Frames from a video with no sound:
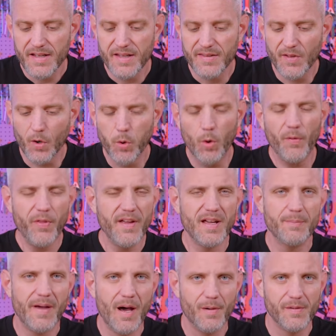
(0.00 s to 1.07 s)
the cool thing
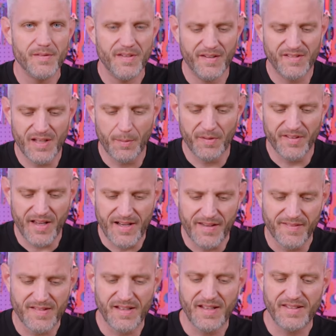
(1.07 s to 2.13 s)
about this double-sided
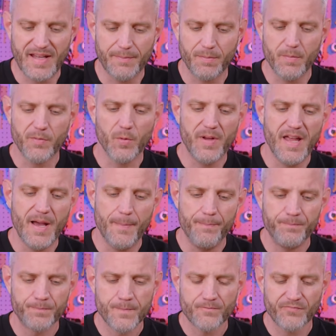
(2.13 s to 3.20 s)
sticky tape from
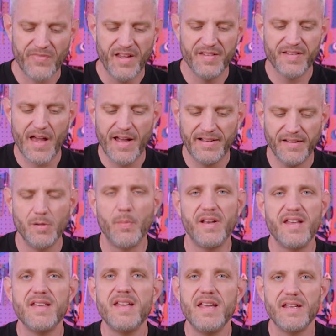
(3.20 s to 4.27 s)
3M is that a little bit
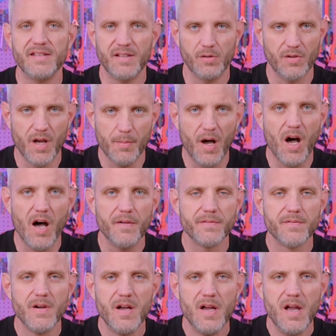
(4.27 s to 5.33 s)
of heat and it'll come
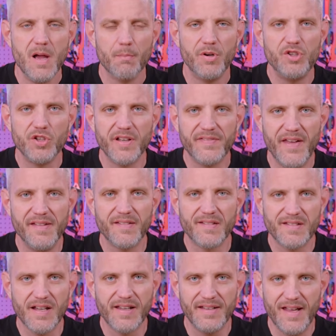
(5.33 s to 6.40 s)
off, but you could then
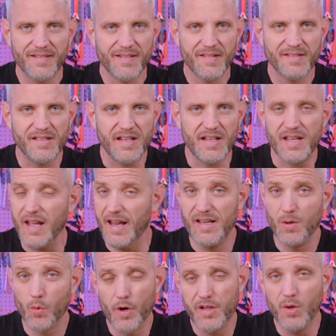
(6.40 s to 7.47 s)
stick an SSD
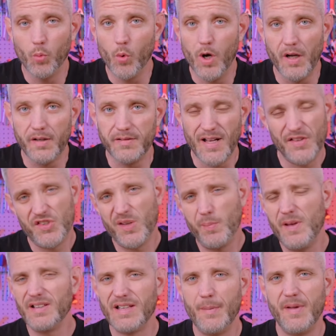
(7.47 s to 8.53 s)
anywhere you want. Not just
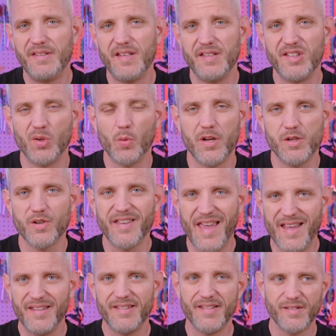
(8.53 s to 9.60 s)
be limited to where your
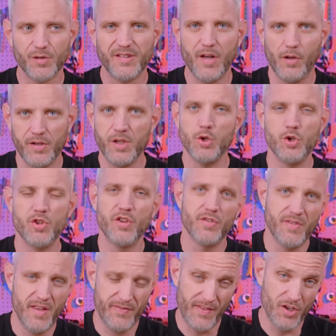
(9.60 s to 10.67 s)
cases are telling you
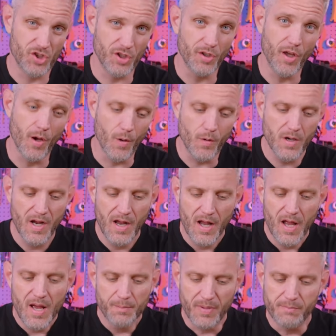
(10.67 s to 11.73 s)
that they should go,
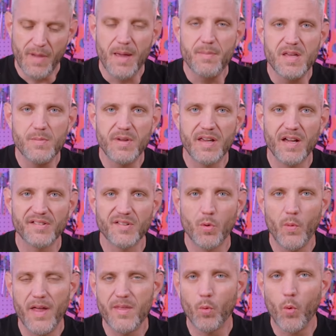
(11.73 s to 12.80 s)
but maybe because of the
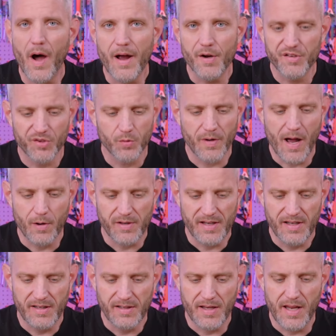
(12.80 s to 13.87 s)
way the wires are
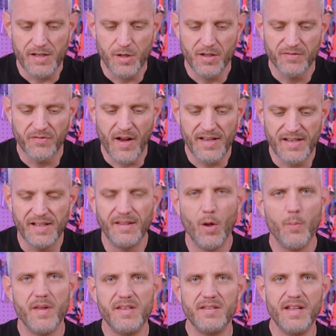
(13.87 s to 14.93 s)
routed and, and you can find it a
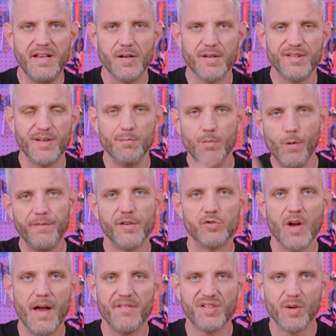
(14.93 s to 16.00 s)
little bit neater to move the
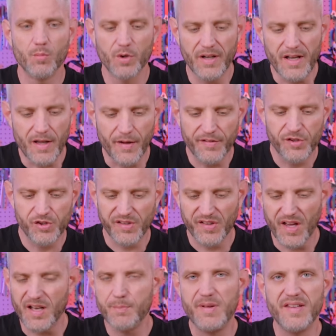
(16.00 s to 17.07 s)
drive somewhere else, just
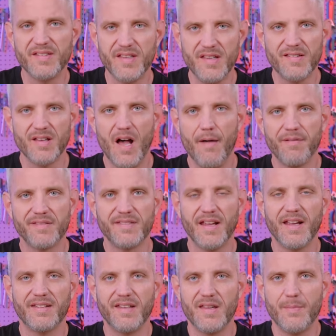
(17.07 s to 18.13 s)
cut a piece of this off,
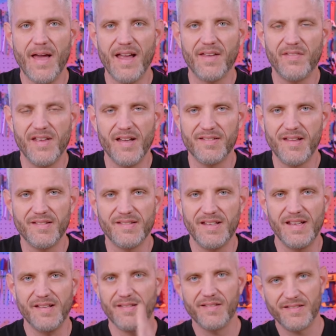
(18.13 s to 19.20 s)
stick it to the back of the
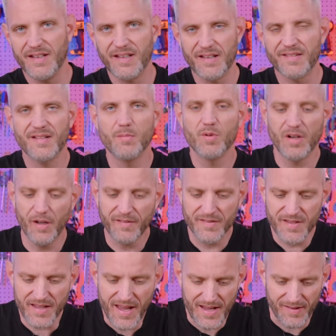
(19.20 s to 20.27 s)
SSD and stick it somewhere else in
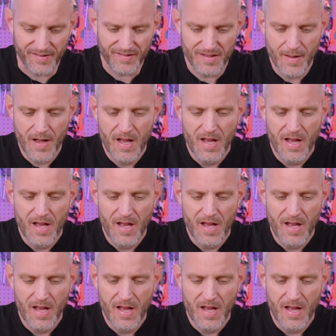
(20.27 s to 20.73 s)
the case.